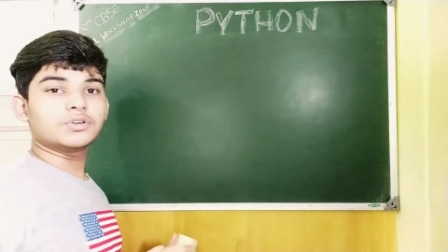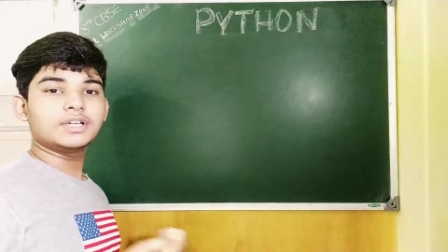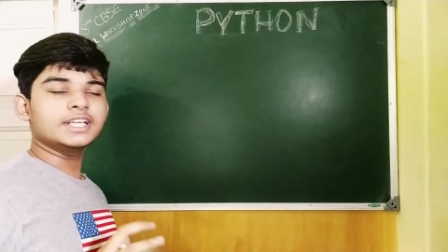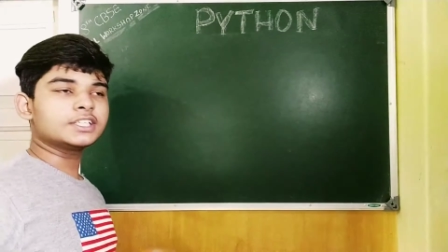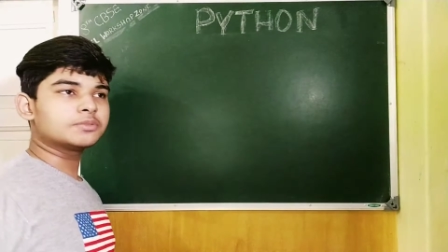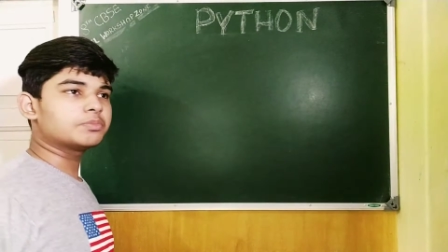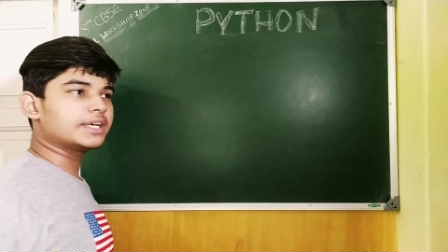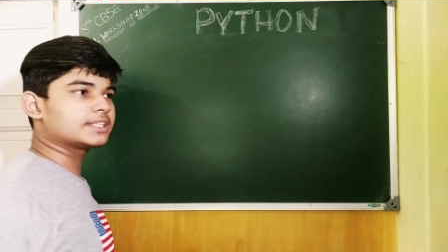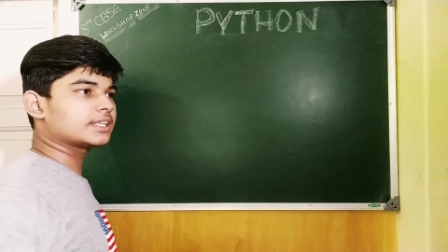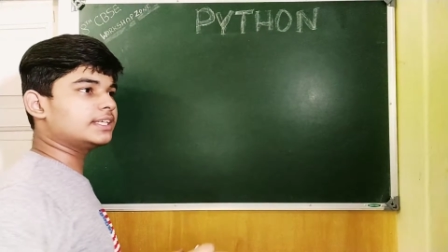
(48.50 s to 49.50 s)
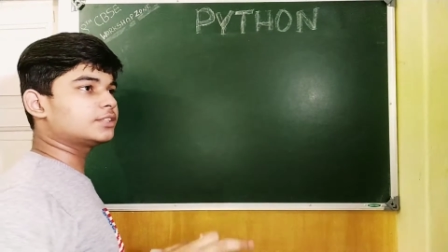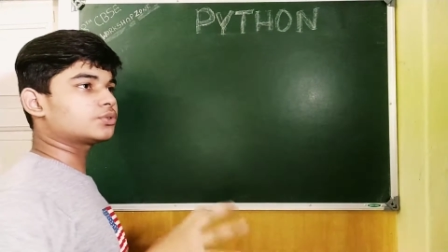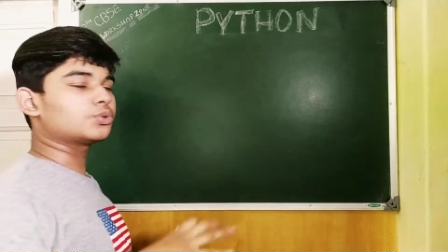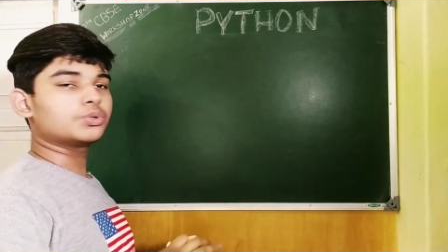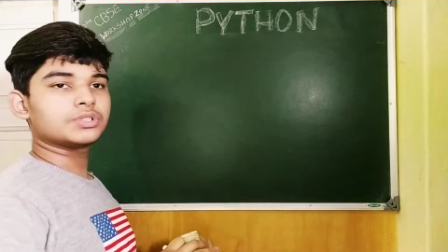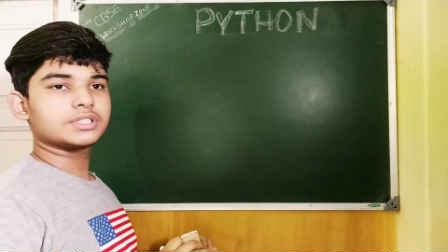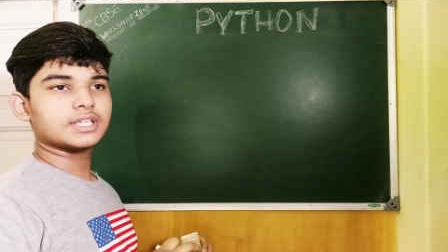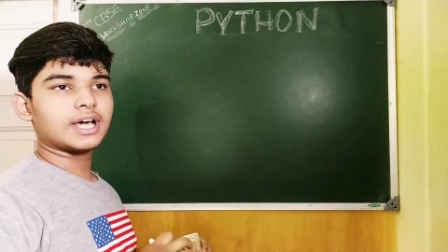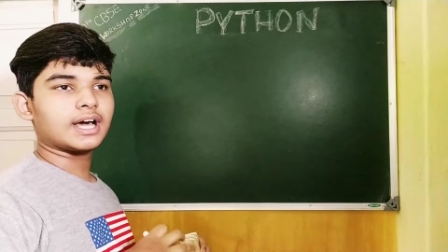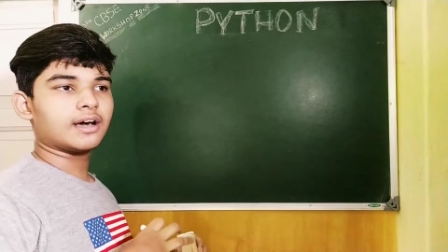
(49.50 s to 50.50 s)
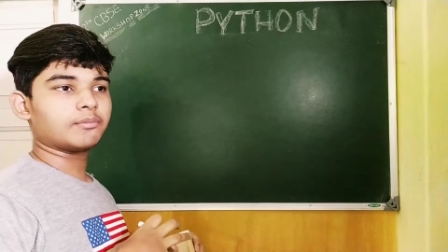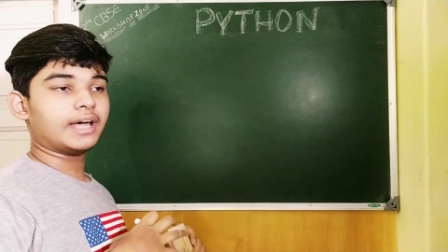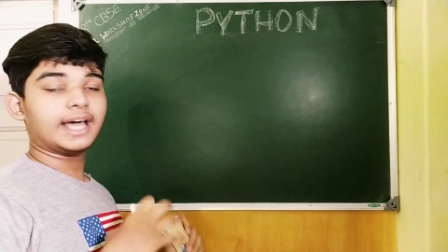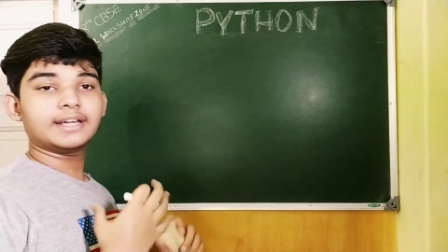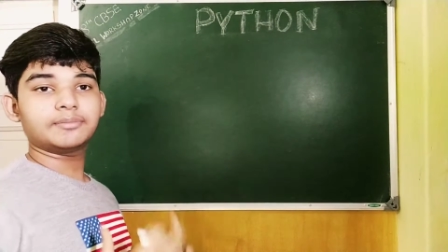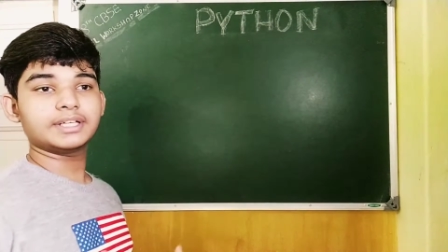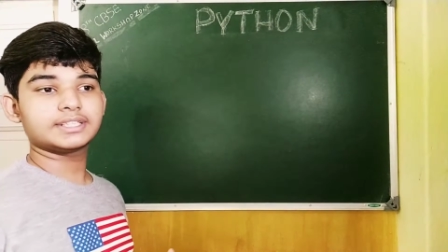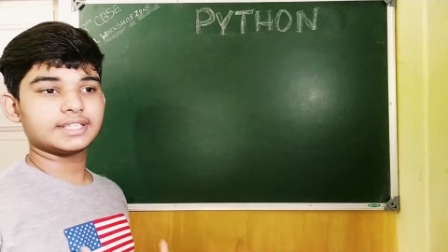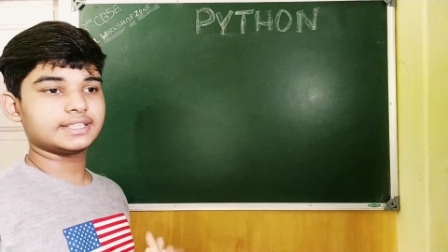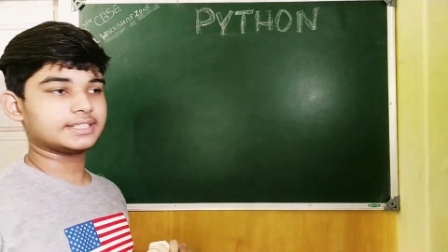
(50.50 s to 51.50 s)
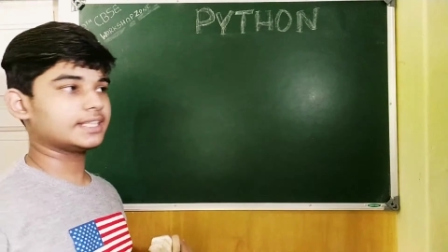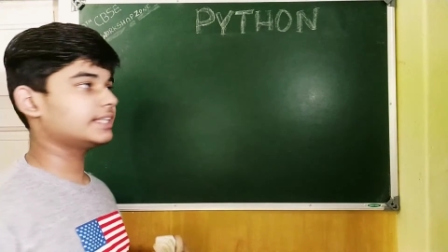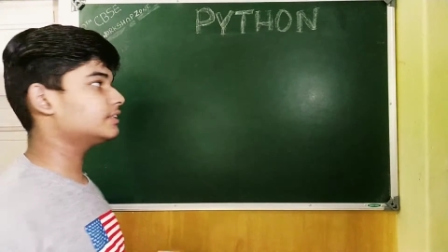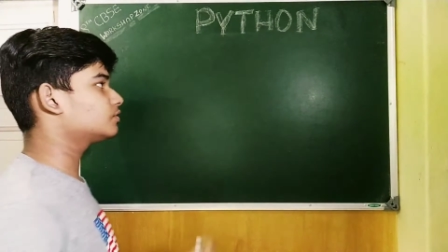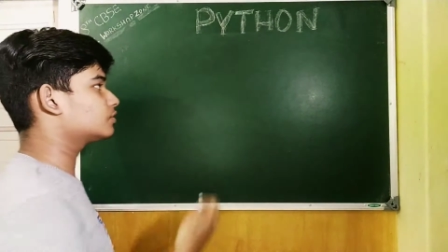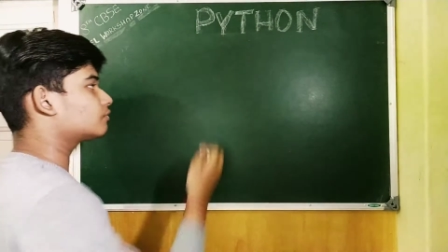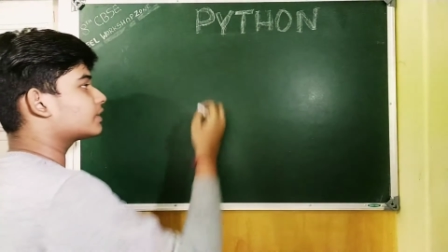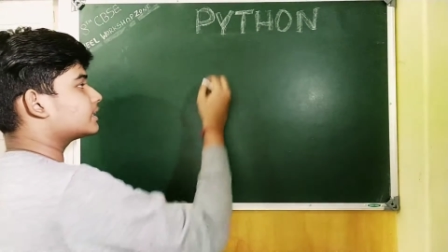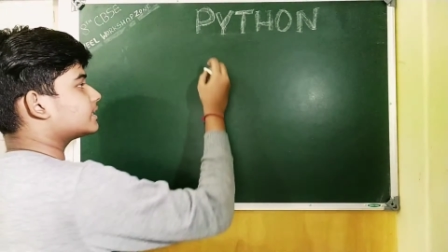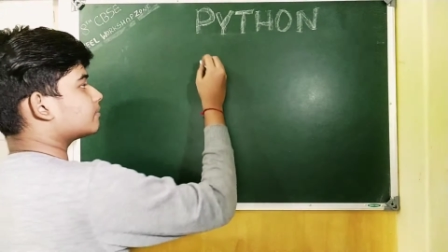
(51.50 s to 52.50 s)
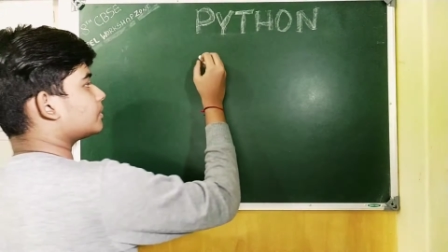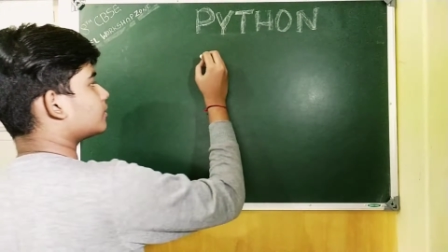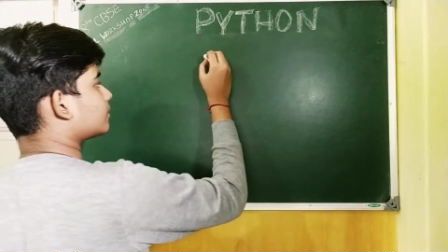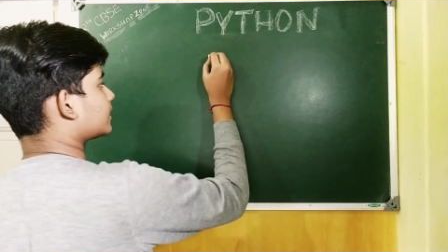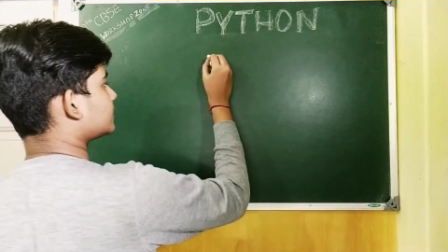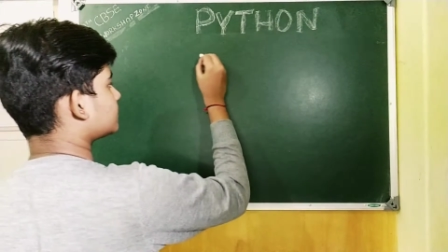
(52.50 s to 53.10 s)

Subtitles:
list basically stores elements inside it. So for example, you can write